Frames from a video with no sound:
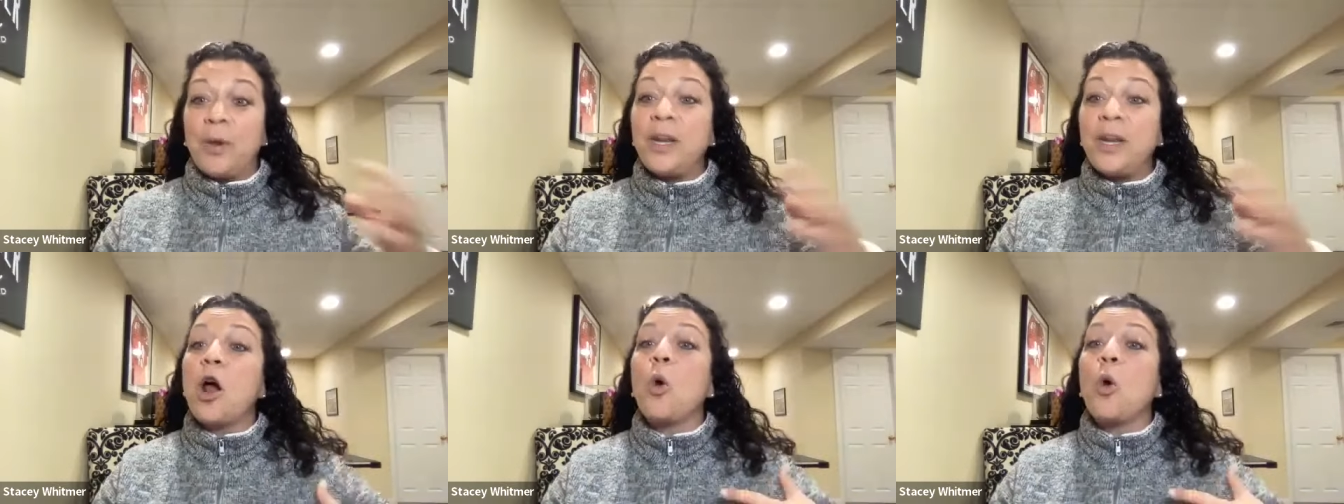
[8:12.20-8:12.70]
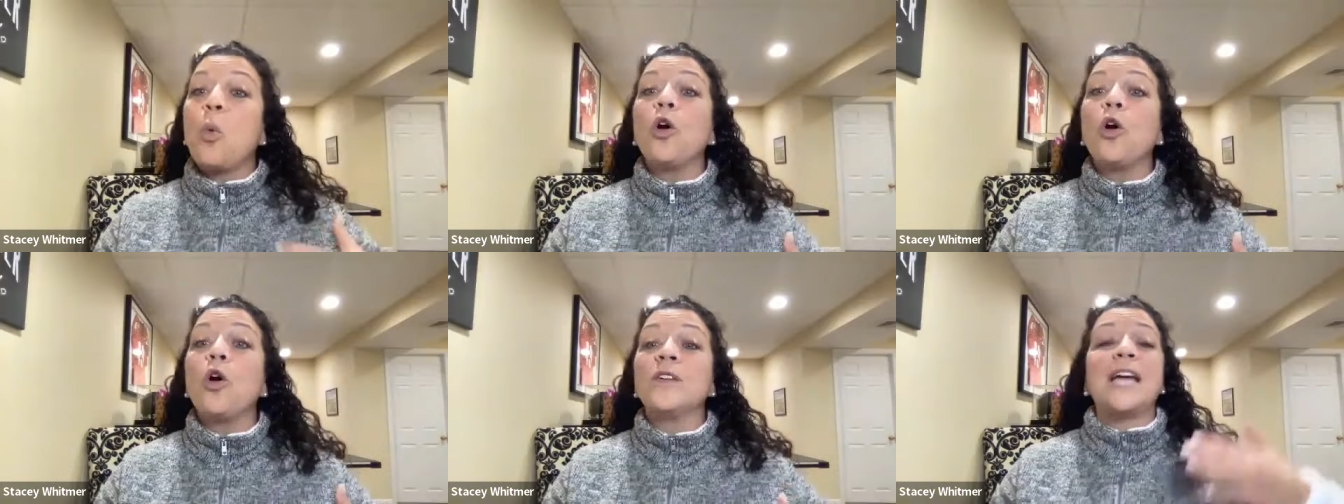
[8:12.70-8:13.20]
But in our
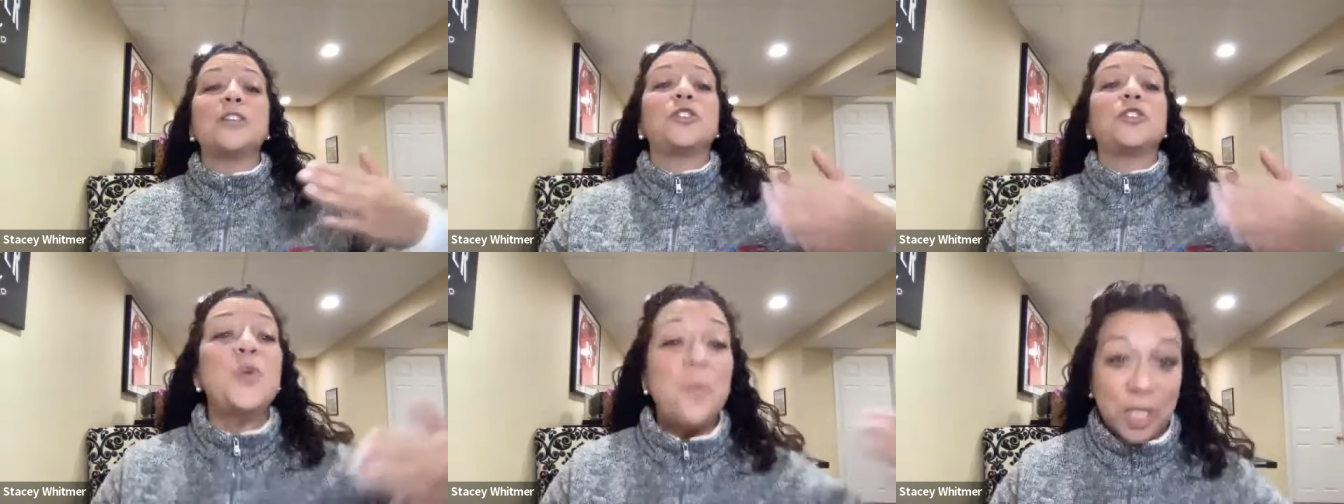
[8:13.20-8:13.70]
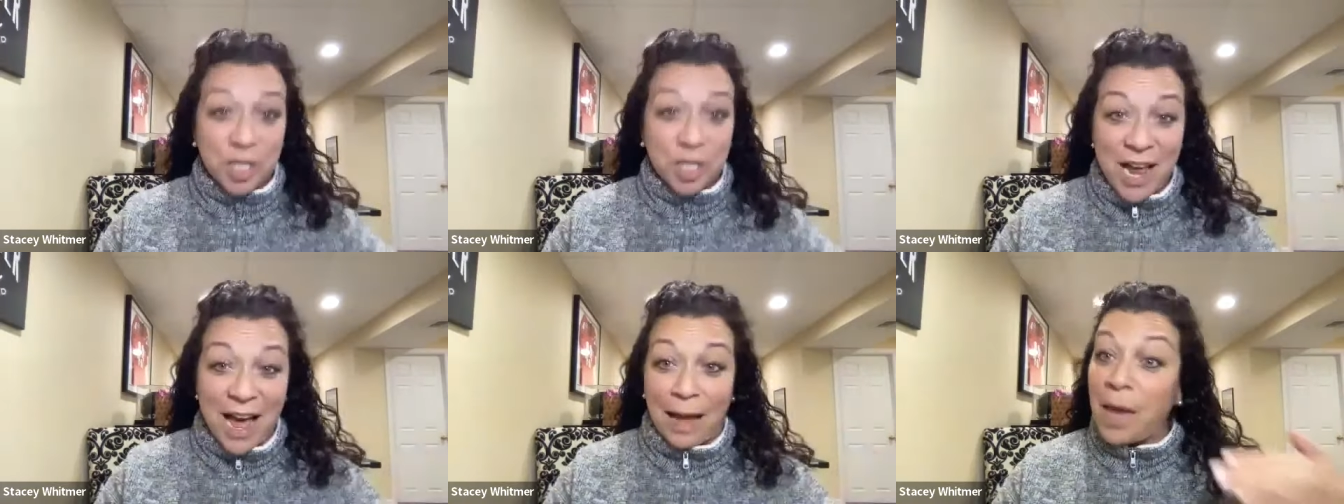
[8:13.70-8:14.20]
world, it has too
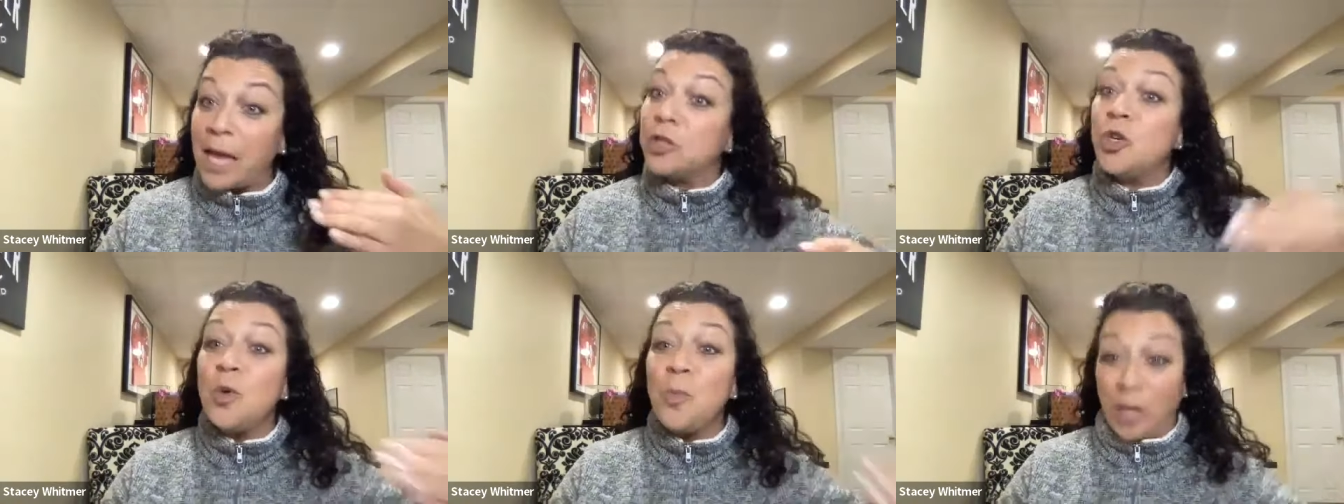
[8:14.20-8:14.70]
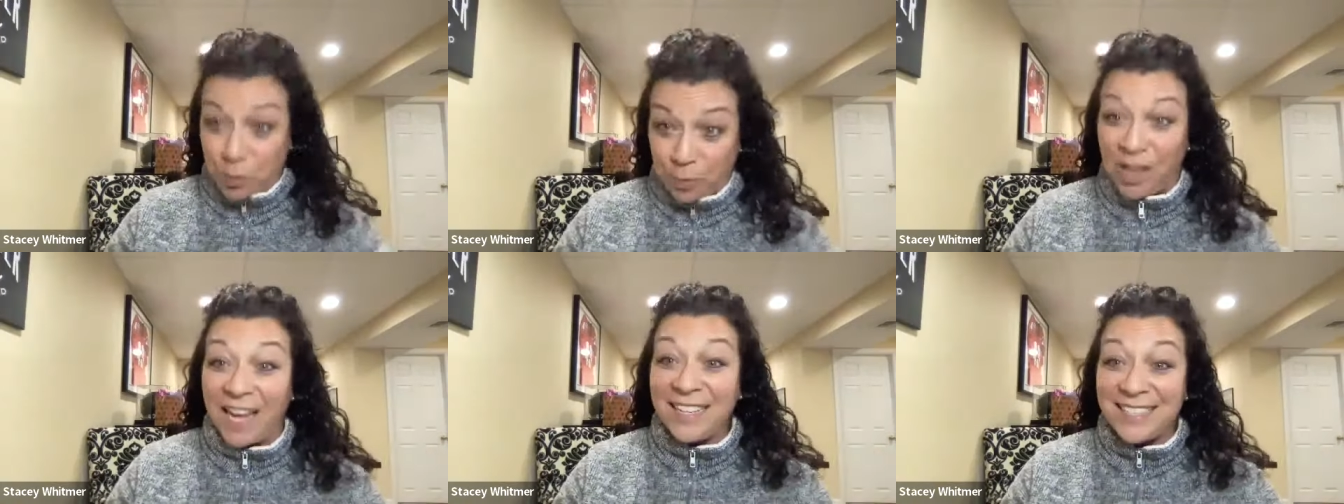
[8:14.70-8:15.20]
much time and too
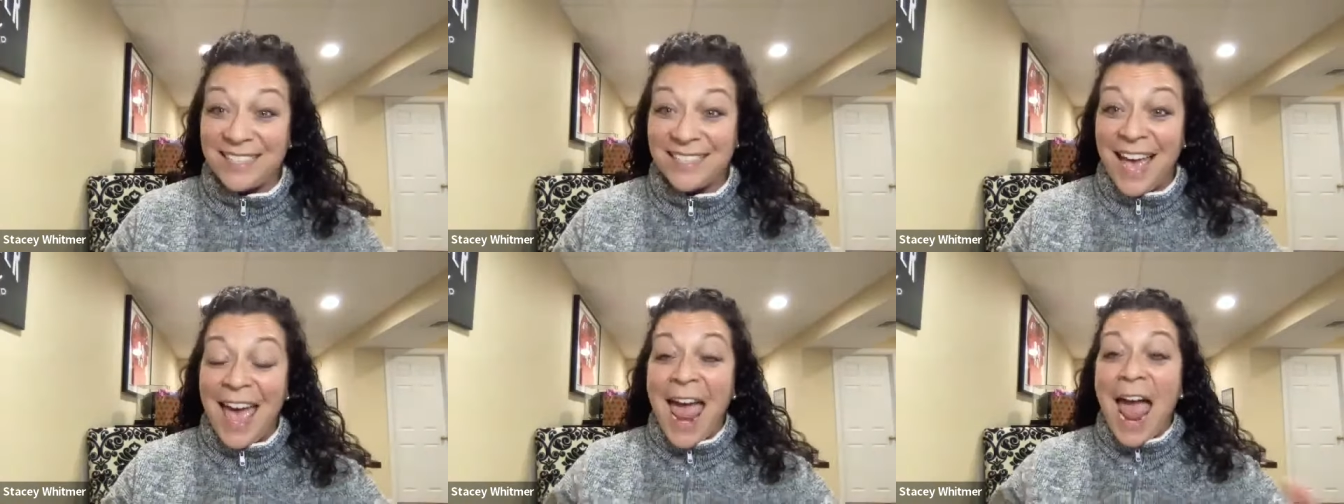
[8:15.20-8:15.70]
much place.